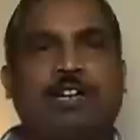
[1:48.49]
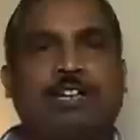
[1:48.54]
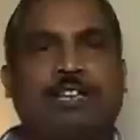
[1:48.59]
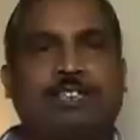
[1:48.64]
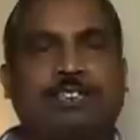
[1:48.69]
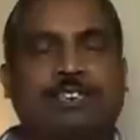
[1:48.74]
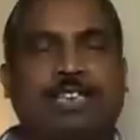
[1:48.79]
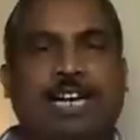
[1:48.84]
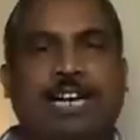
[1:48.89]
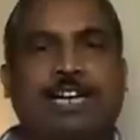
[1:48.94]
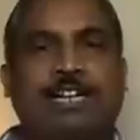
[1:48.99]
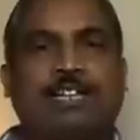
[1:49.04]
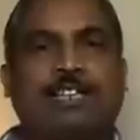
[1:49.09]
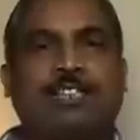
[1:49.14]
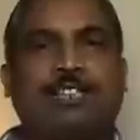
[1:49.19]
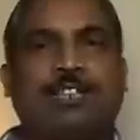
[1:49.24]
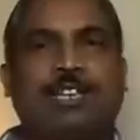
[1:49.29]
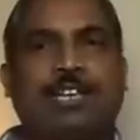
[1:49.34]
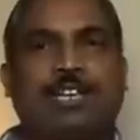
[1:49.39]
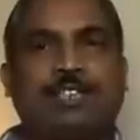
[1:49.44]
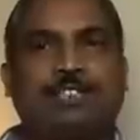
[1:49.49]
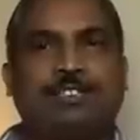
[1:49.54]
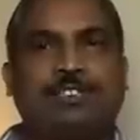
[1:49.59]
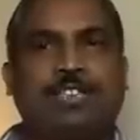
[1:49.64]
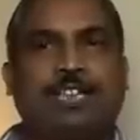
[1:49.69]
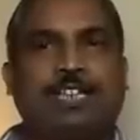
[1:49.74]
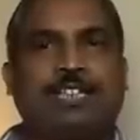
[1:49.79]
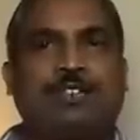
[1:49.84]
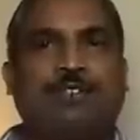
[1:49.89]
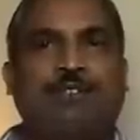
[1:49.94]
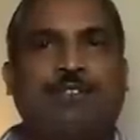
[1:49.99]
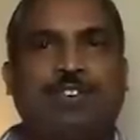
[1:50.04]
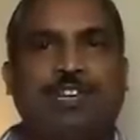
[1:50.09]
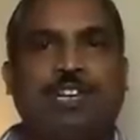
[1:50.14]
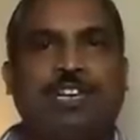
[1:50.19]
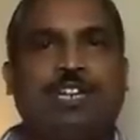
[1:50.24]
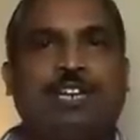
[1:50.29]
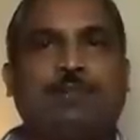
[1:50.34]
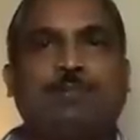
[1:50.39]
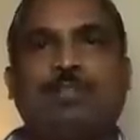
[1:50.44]
understand the exact
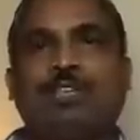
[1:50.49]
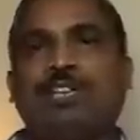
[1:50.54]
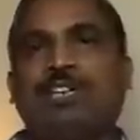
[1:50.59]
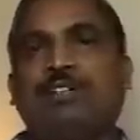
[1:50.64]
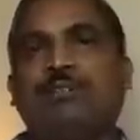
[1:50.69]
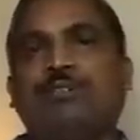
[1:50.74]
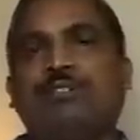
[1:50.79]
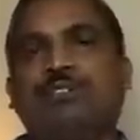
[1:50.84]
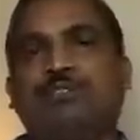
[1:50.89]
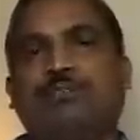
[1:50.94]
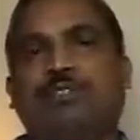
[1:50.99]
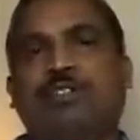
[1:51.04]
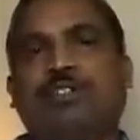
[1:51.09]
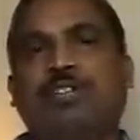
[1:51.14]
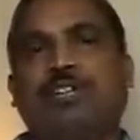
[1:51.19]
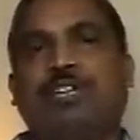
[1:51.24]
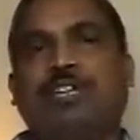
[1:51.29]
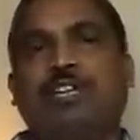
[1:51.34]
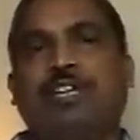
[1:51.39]
feeling of the individual,